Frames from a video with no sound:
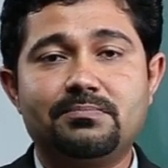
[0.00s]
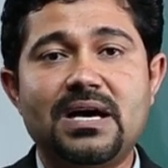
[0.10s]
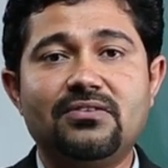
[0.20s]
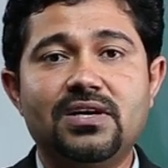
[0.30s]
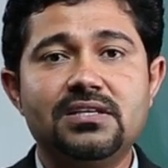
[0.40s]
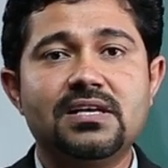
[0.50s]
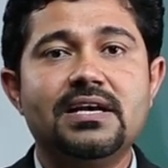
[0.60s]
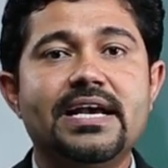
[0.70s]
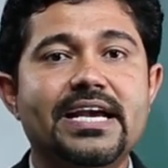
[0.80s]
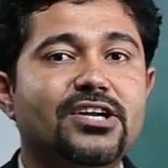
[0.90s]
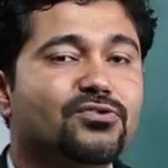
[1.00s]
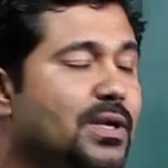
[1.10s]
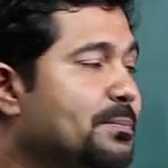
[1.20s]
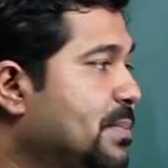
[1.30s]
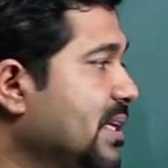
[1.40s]
My words. It
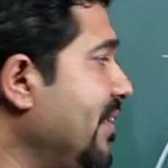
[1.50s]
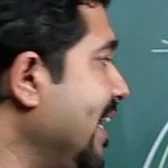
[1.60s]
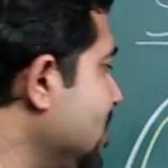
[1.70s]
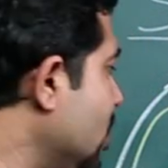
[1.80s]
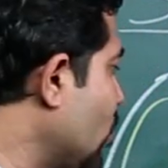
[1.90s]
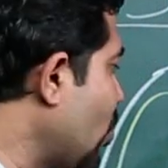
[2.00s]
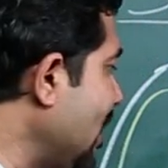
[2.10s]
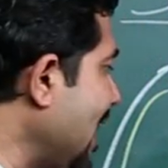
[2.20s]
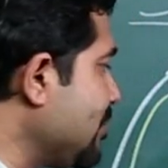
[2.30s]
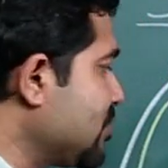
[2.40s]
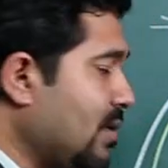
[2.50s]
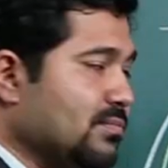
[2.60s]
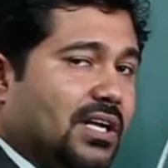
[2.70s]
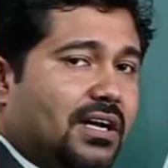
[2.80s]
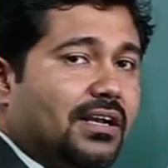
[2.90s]
will prevent the collapse
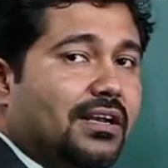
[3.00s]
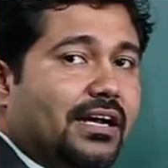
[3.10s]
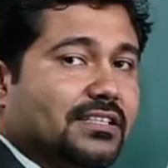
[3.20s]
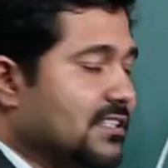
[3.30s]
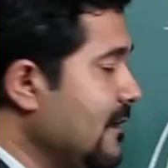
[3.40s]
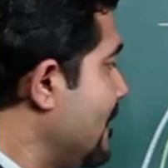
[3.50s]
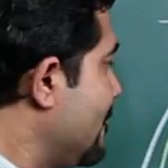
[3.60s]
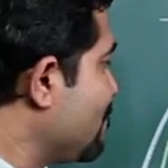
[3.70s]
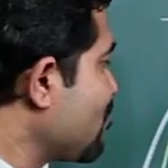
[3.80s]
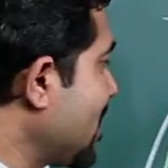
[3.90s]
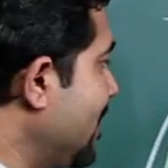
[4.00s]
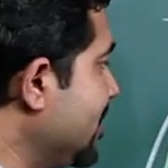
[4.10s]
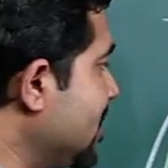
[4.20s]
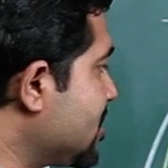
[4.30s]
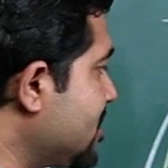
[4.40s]
of the lungs. If
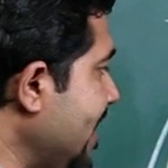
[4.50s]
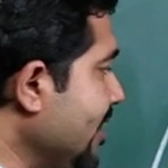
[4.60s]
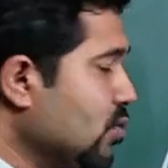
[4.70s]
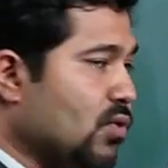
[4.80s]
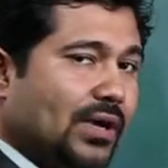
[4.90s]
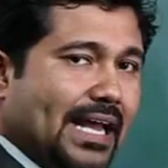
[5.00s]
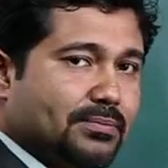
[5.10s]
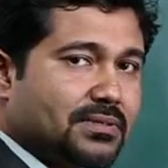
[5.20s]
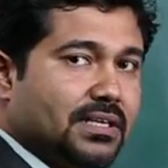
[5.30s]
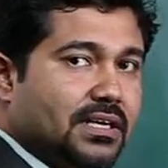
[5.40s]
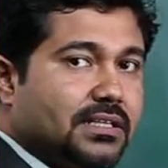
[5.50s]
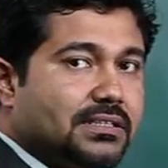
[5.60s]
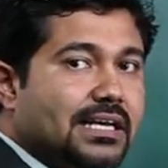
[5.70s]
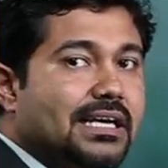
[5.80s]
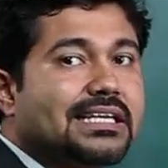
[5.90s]
it is trying to collapse,
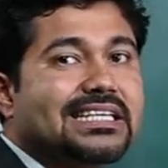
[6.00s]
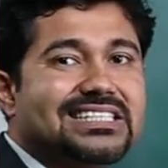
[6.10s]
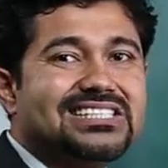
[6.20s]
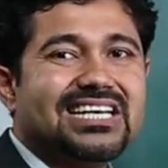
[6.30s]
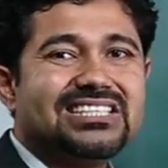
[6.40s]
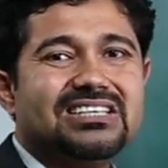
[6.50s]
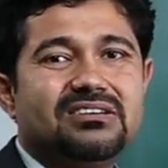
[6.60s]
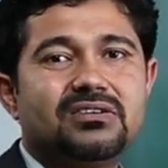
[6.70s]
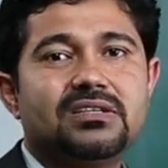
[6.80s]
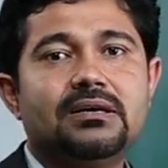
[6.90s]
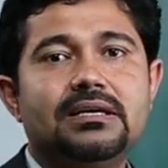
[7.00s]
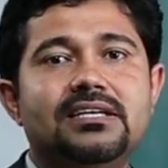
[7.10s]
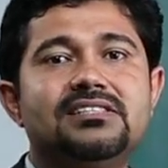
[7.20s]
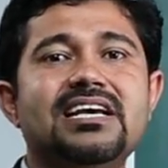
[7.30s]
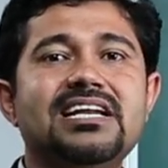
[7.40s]
it
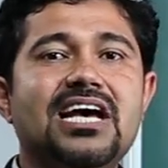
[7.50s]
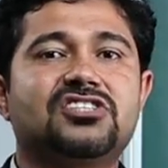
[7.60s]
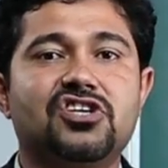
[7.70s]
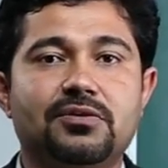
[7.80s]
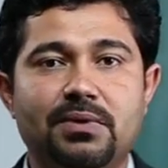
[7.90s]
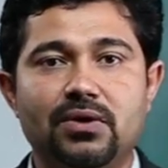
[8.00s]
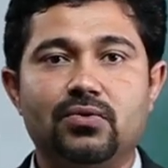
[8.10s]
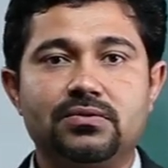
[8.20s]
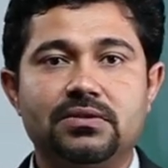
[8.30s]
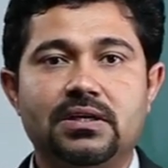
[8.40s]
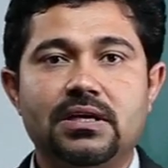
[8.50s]
is an elastic balloon.